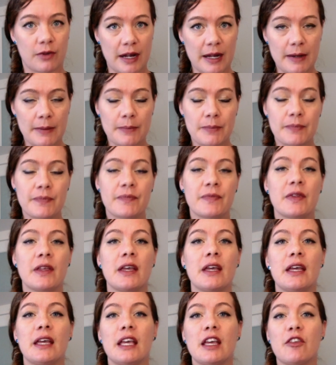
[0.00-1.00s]
right?
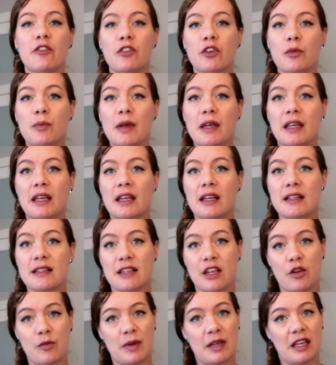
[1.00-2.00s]
If you're making,
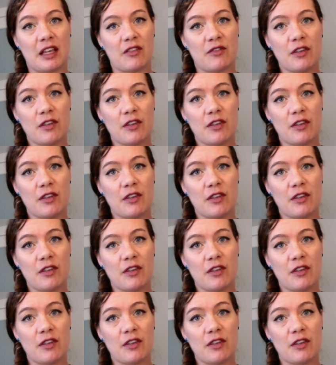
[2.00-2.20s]
say you're making